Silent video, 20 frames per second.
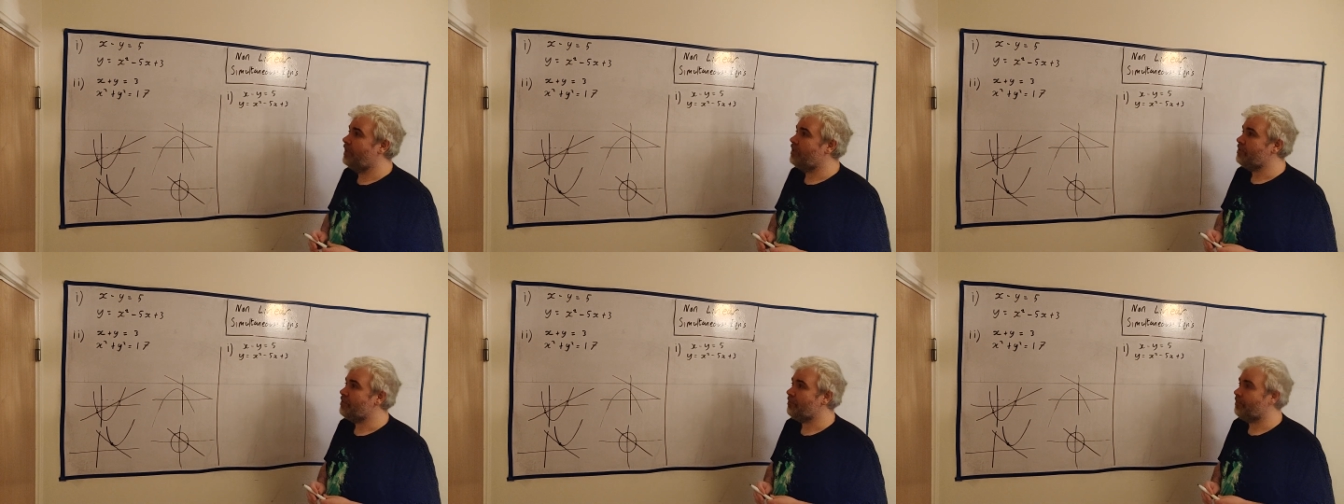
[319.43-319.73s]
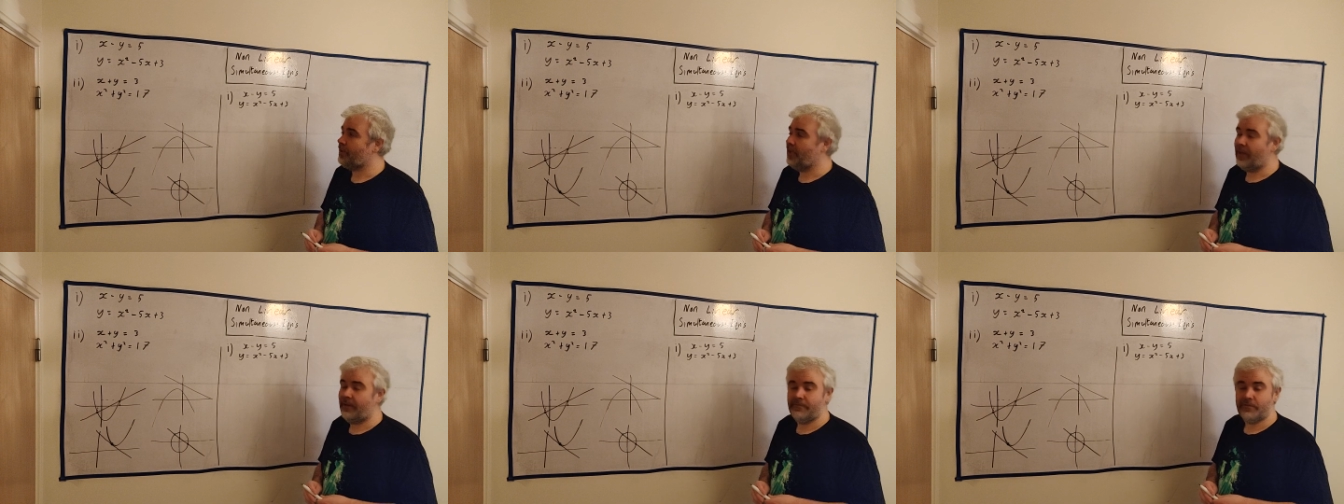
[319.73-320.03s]

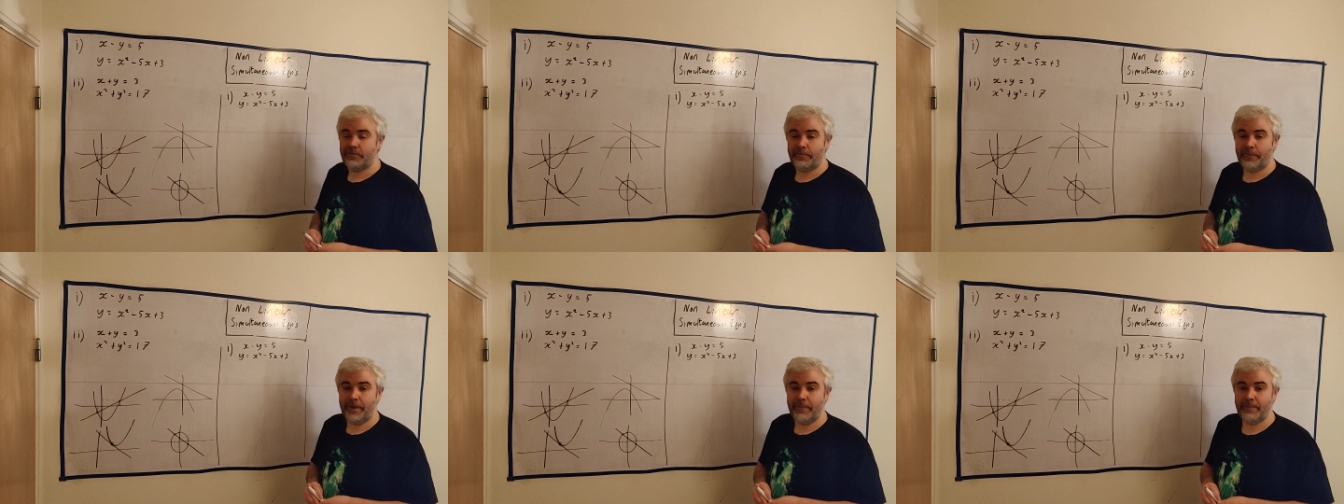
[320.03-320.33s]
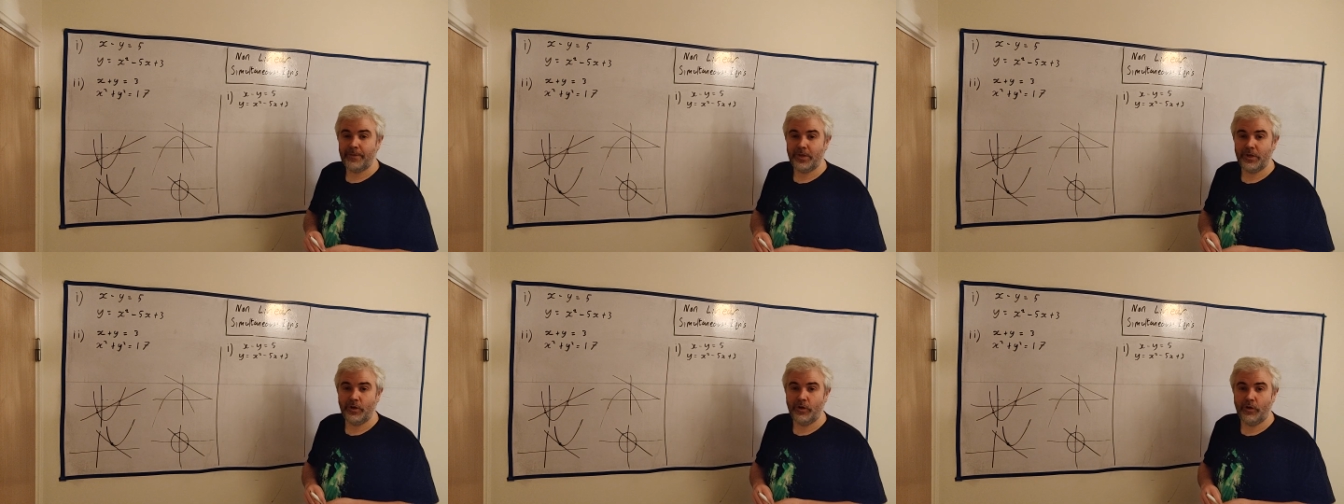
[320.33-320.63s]
Sometimes it might
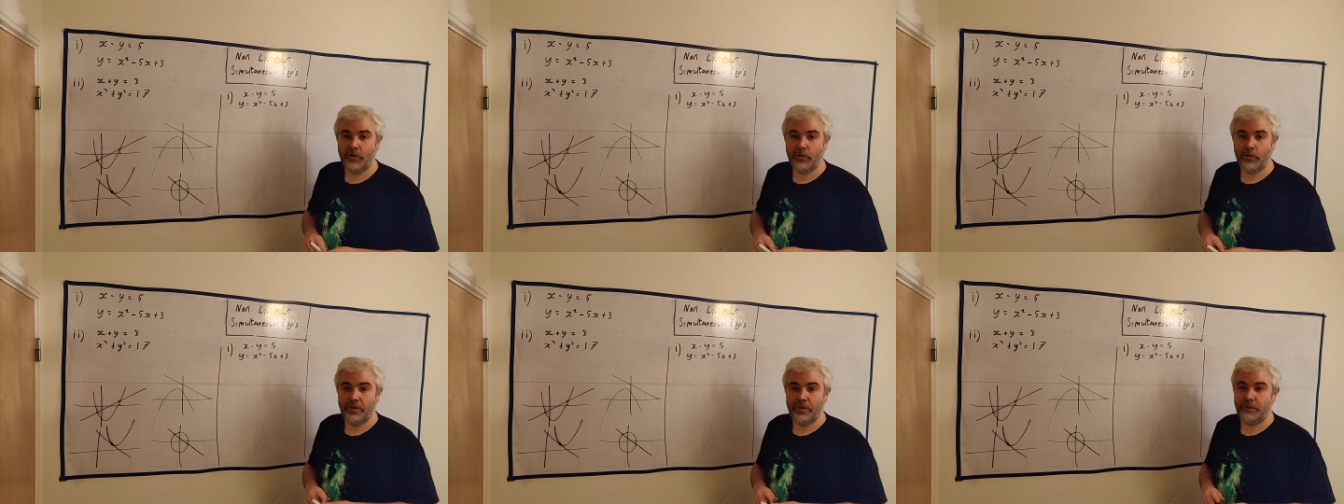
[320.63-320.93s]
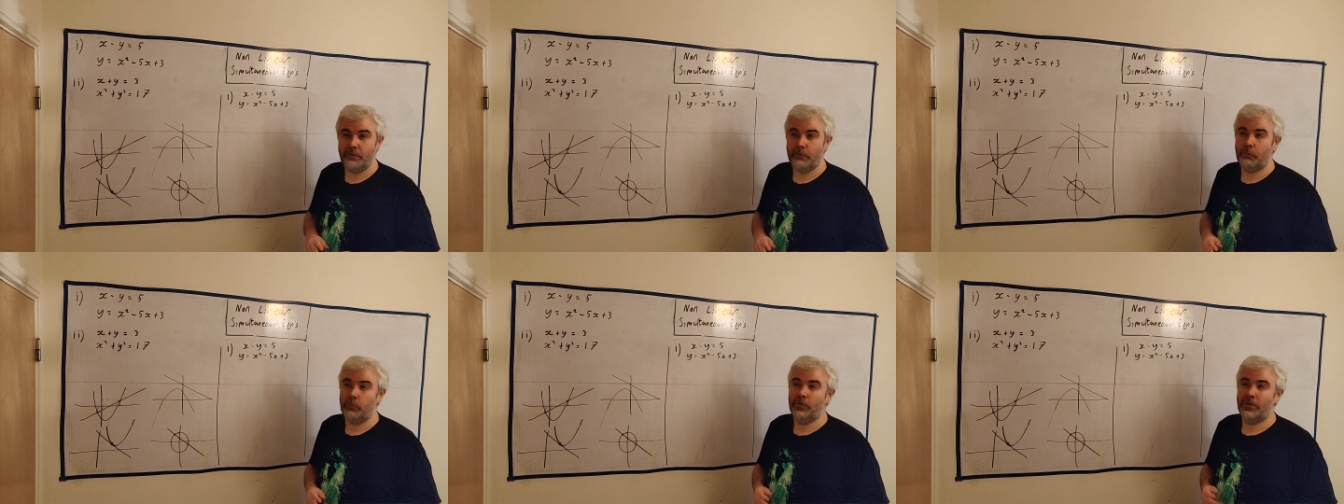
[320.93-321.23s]
be awkward.
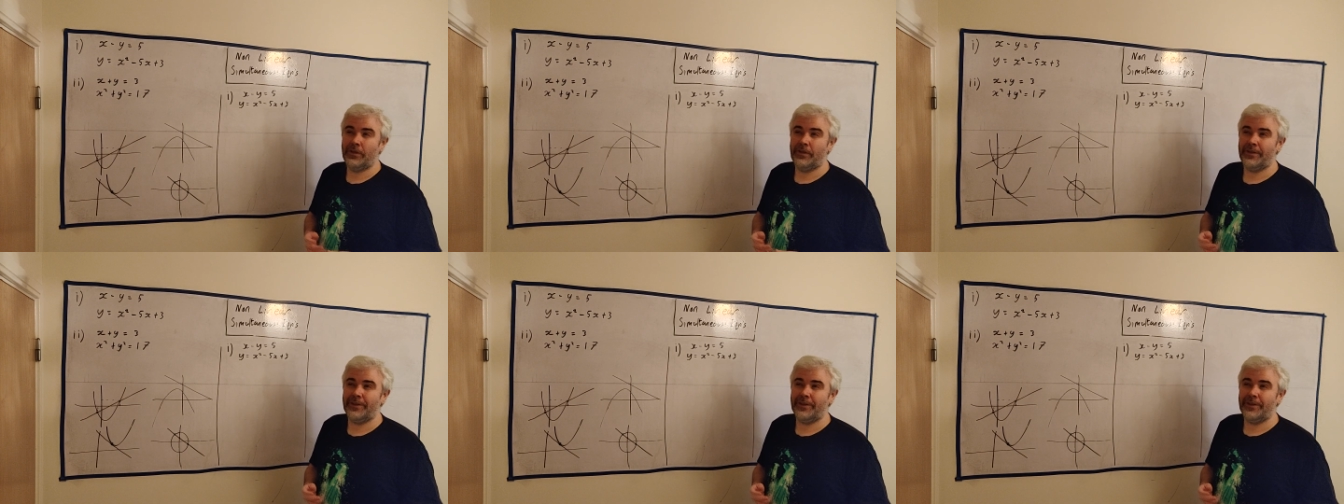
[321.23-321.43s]
You